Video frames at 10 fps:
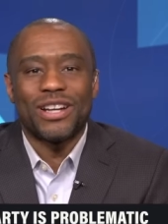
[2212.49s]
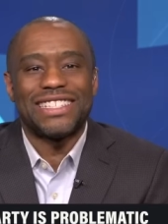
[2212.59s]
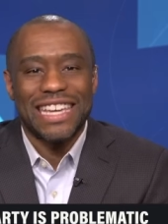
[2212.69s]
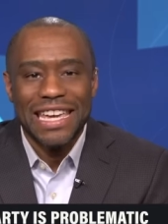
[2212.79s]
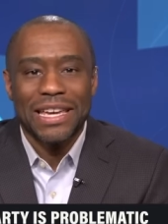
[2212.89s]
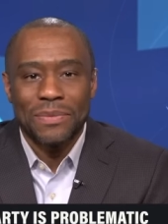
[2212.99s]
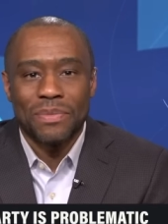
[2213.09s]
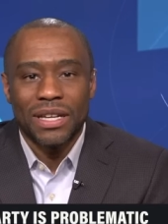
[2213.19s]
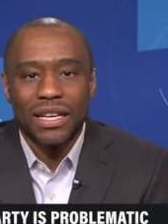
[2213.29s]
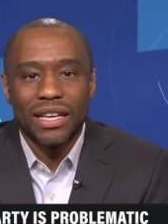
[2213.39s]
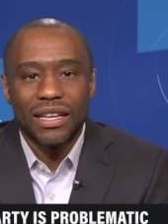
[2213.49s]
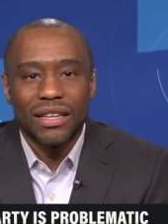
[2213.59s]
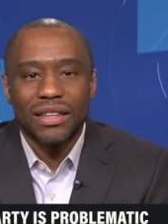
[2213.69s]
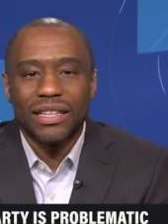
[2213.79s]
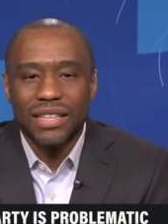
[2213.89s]
a team
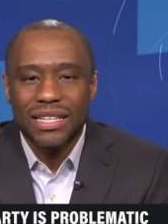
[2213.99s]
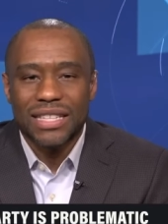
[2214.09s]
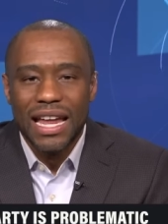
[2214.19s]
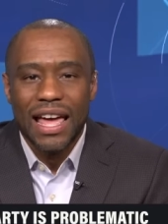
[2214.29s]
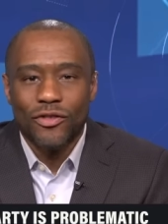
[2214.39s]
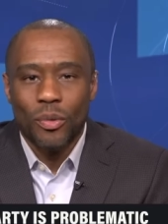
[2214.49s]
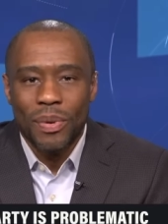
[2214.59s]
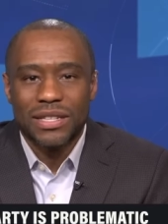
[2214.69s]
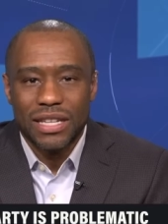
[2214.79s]
that does not have your best